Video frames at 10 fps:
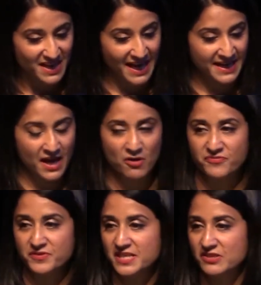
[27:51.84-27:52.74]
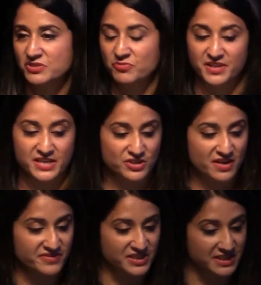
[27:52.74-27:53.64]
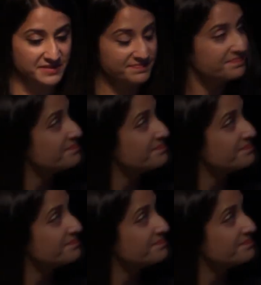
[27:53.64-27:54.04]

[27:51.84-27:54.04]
And that often tells you what their drivers are.